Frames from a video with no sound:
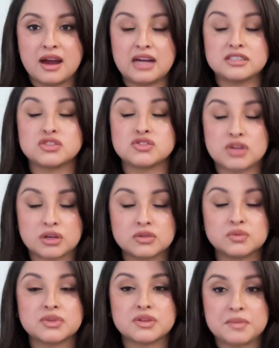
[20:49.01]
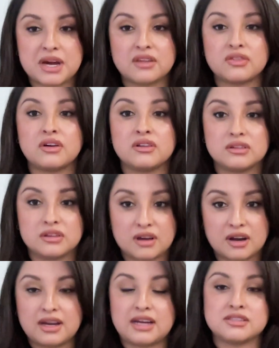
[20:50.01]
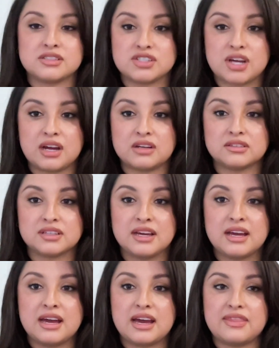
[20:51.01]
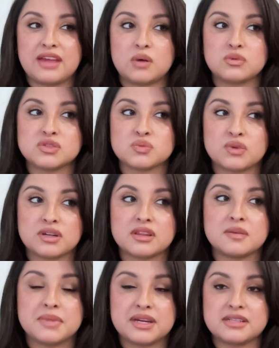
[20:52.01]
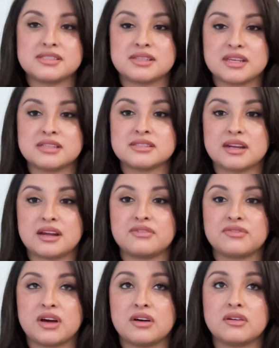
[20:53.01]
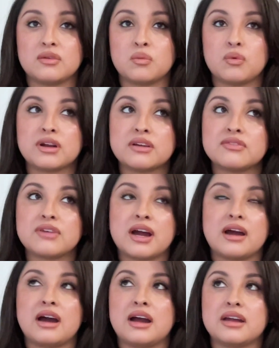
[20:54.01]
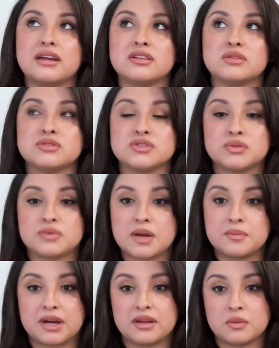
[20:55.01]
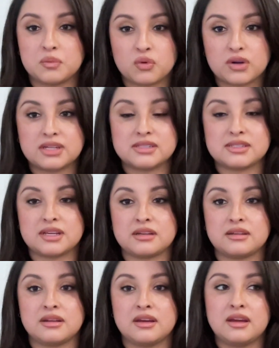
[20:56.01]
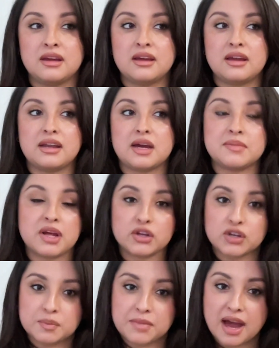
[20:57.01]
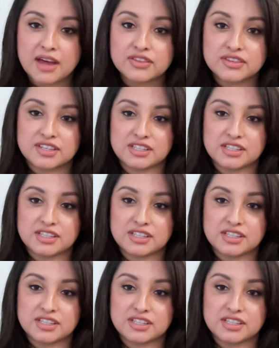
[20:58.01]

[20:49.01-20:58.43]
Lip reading: I struggled with math a lot as a child. And that was one of the biggest things that I felt, what if I don't do right by the boys and I'm not a good math